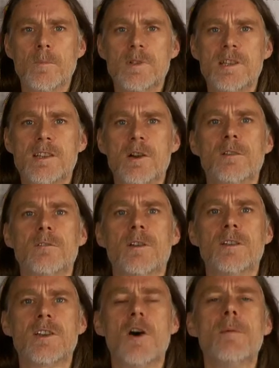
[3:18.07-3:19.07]
which is kind of
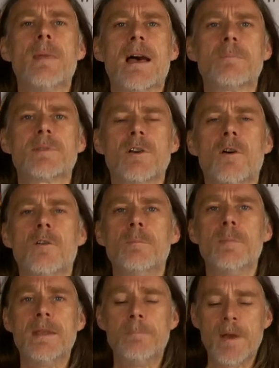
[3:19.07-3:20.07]
a time lapse of
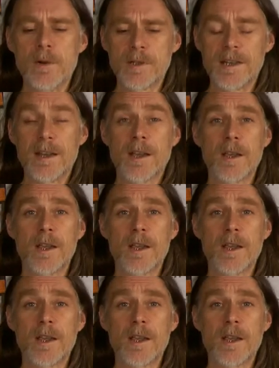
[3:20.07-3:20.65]
me building a